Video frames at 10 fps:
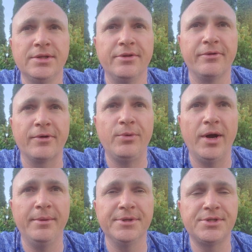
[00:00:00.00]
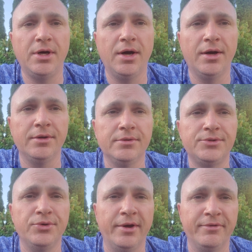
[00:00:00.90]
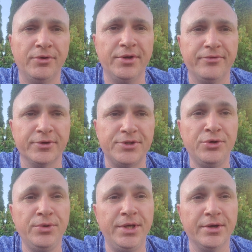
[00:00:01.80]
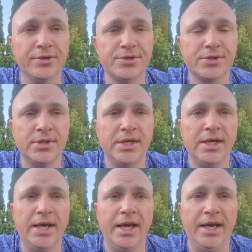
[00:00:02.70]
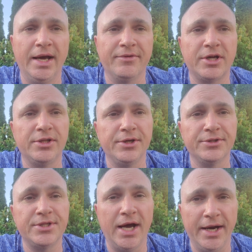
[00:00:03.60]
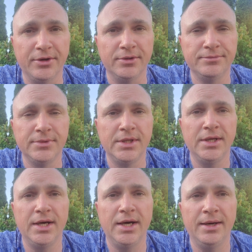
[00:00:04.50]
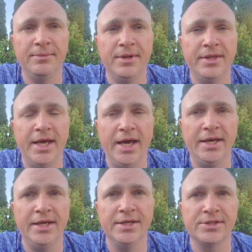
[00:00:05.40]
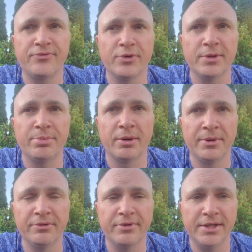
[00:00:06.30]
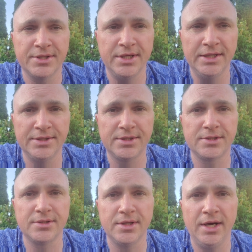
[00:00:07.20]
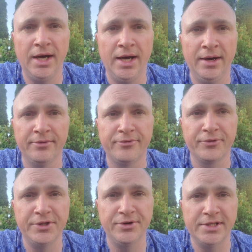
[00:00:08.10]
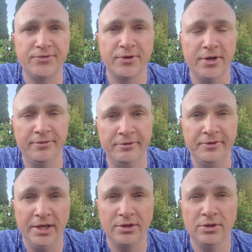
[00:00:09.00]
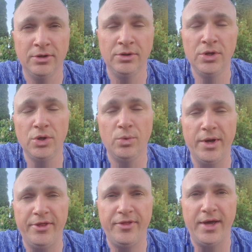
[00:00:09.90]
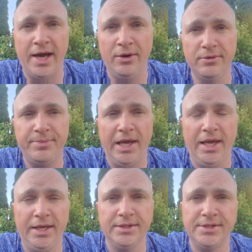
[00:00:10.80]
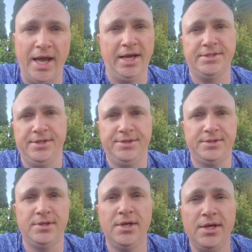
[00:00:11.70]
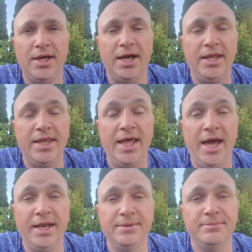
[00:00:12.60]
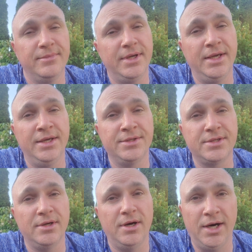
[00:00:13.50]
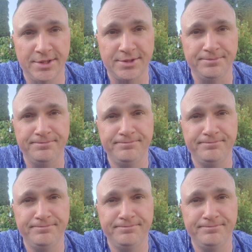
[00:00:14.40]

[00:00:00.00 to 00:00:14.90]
the requirements are to have owned it for 2 years and have a clear title. And that is for the permanent residents, free transfer of a vehicle without paying taxes. And that is awesome.